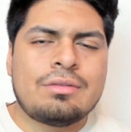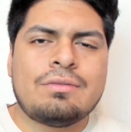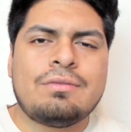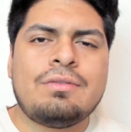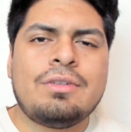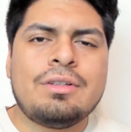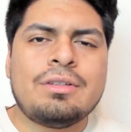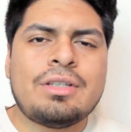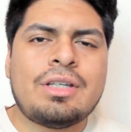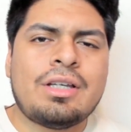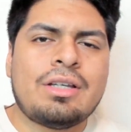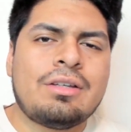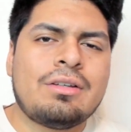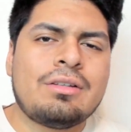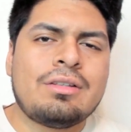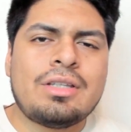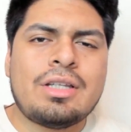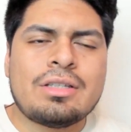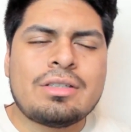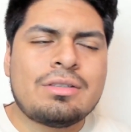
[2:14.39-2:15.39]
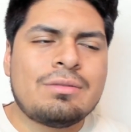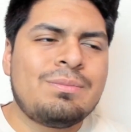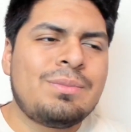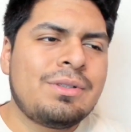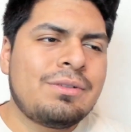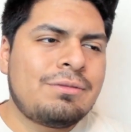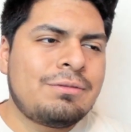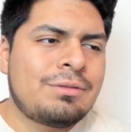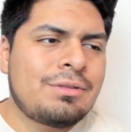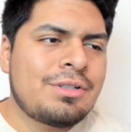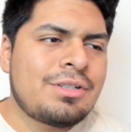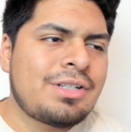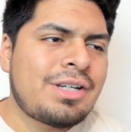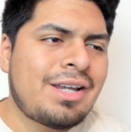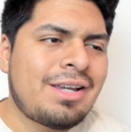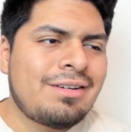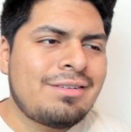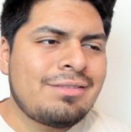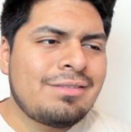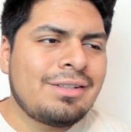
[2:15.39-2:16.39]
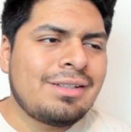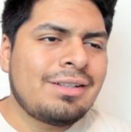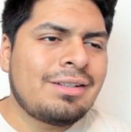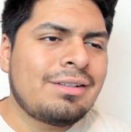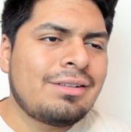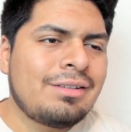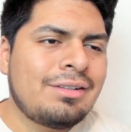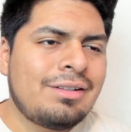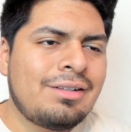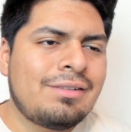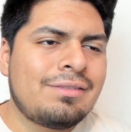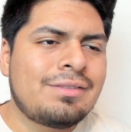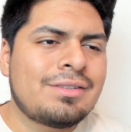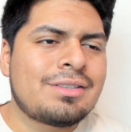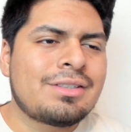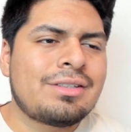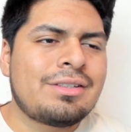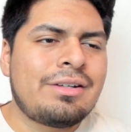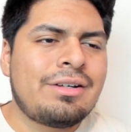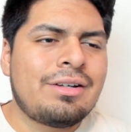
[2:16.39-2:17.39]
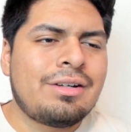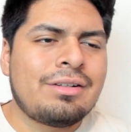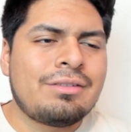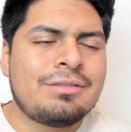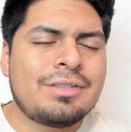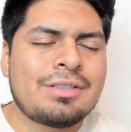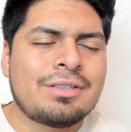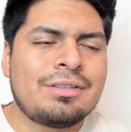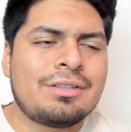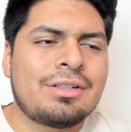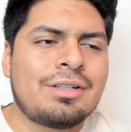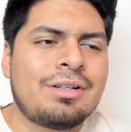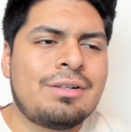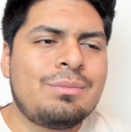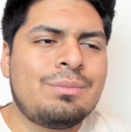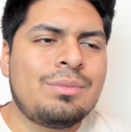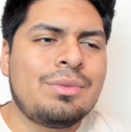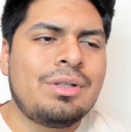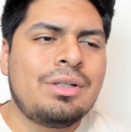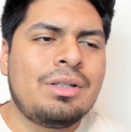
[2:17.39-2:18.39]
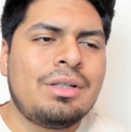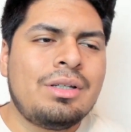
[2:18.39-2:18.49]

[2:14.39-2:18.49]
feel like that's a bit foreshadowing of what's gonna come.